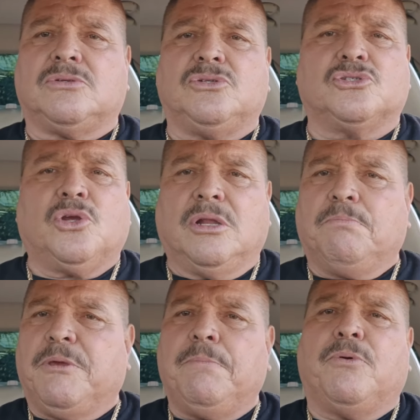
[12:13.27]
to
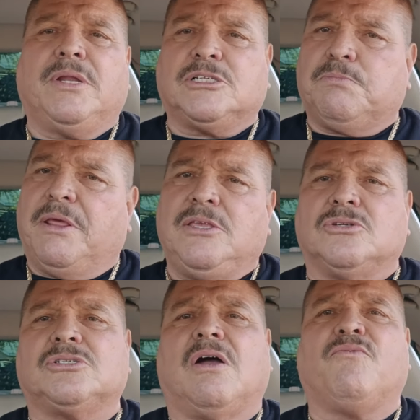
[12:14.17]
certain people and explain
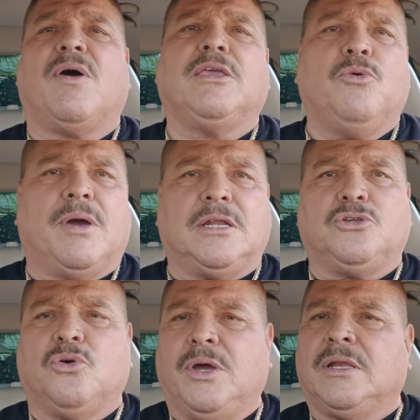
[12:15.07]
yourself why you want to
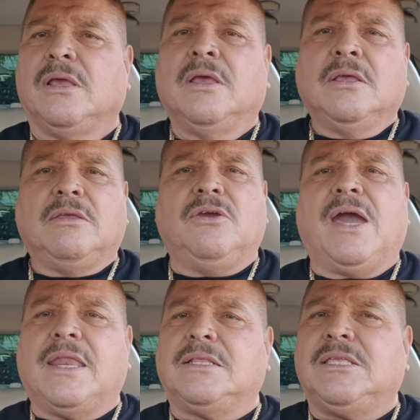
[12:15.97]
do it, you
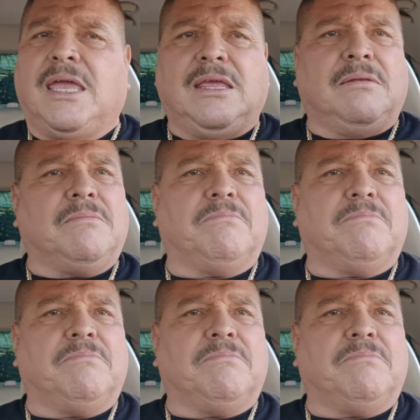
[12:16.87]
got a date.